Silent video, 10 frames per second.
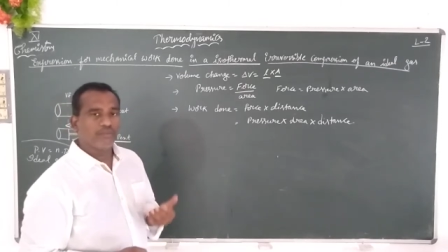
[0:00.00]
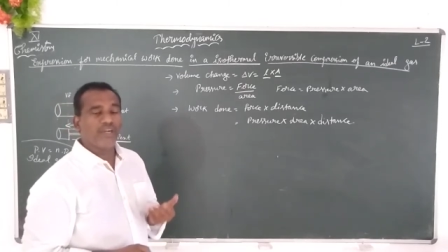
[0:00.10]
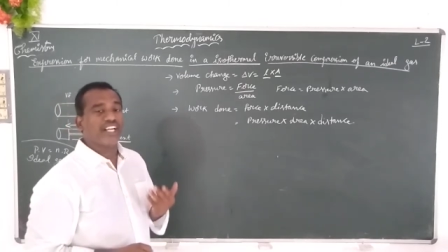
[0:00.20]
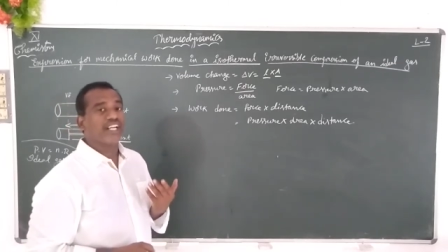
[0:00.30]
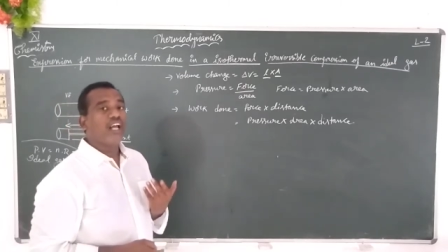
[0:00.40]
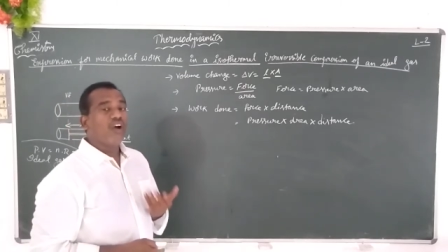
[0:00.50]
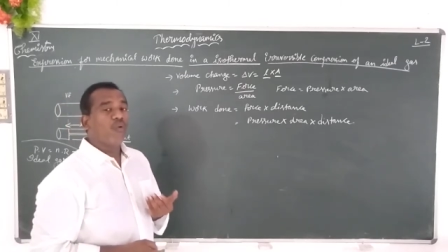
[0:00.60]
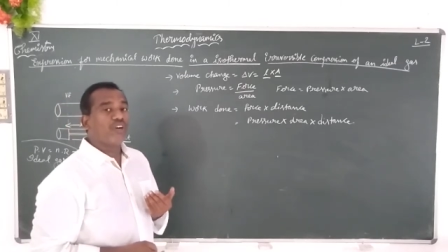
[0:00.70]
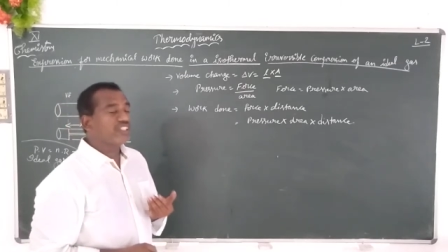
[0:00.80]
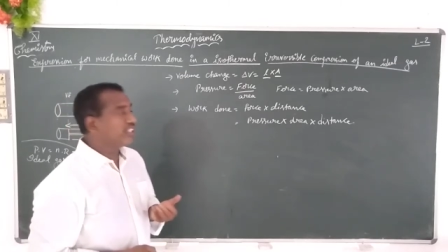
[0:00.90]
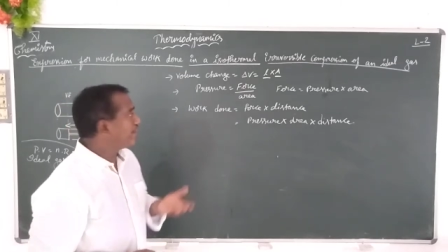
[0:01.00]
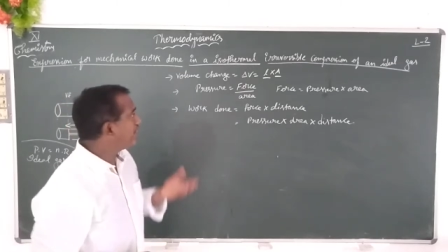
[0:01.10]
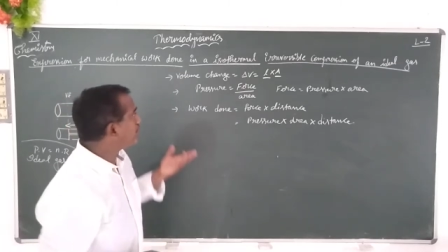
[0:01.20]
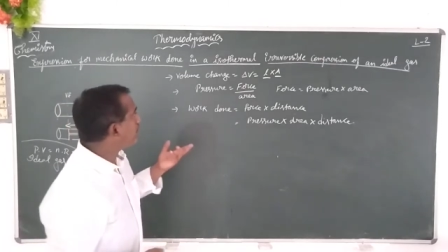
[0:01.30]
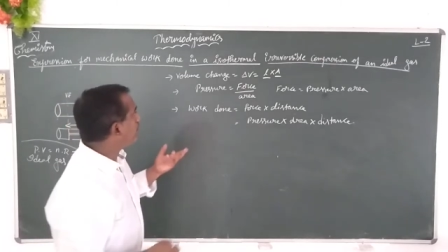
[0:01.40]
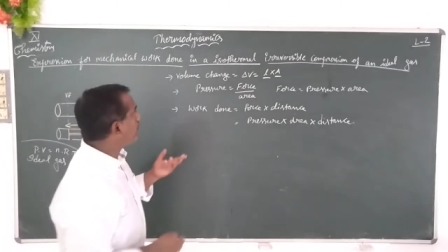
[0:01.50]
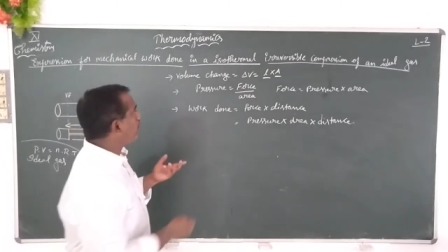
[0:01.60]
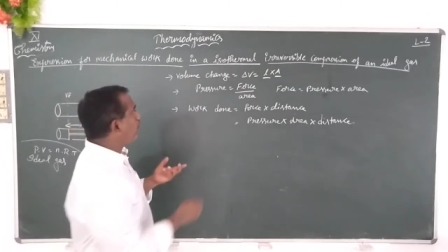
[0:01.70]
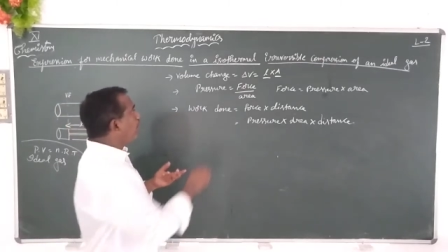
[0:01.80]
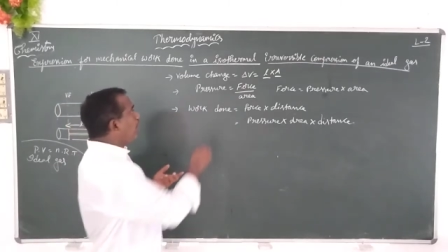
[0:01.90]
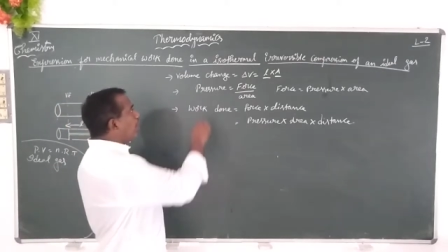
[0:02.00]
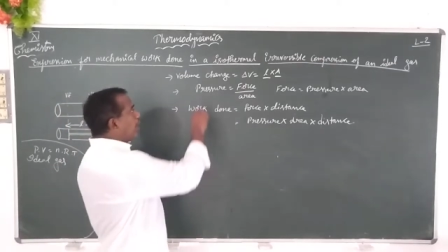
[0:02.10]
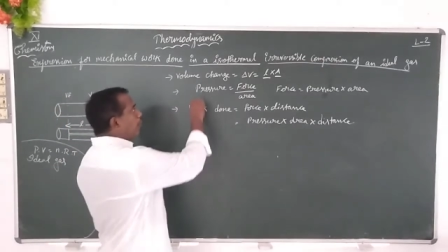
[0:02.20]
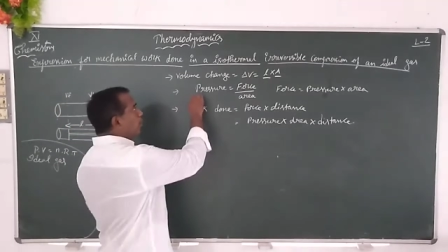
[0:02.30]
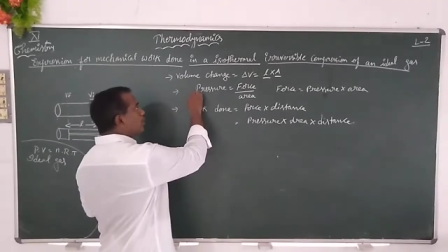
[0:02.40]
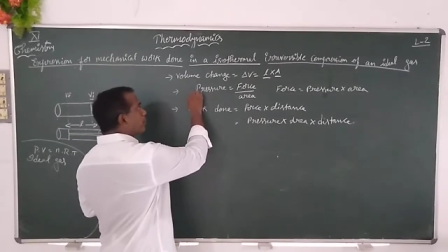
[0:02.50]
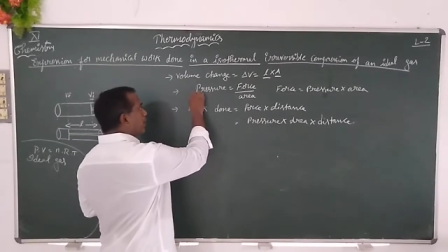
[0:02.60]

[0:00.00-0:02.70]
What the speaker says: But what is the definition we know about